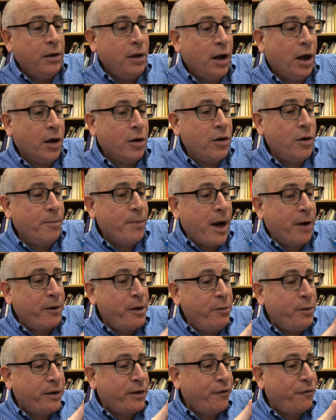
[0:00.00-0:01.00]
Uncle Murray
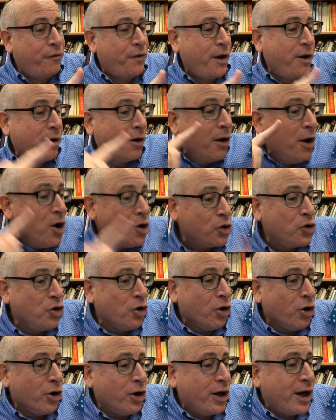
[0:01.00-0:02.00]
with the finger.
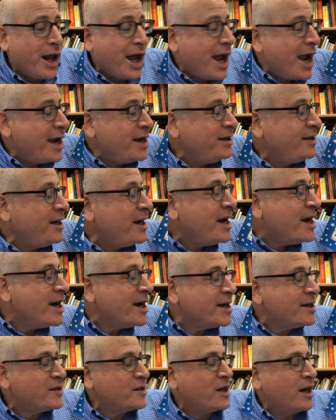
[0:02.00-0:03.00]
Good
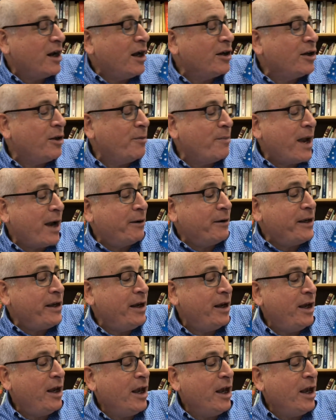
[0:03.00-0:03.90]
idea, said Uncle Murray.